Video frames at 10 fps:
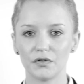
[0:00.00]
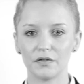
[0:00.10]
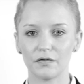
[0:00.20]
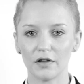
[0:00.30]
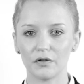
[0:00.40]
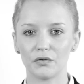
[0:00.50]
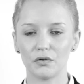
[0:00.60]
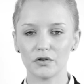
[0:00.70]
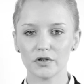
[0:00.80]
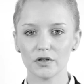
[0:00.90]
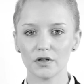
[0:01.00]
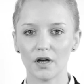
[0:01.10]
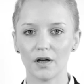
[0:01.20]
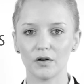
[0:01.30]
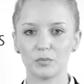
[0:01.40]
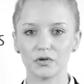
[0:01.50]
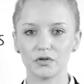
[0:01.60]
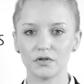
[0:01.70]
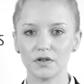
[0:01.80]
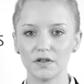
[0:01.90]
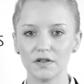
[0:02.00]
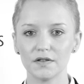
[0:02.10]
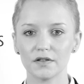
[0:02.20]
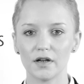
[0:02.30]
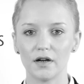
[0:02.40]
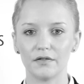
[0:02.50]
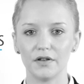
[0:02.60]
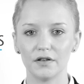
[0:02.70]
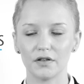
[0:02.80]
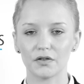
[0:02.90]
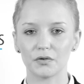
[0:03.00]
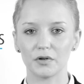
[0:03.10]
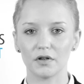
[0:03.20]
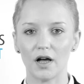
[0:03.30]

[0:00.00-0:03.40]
to define the future and opportunities of the industrial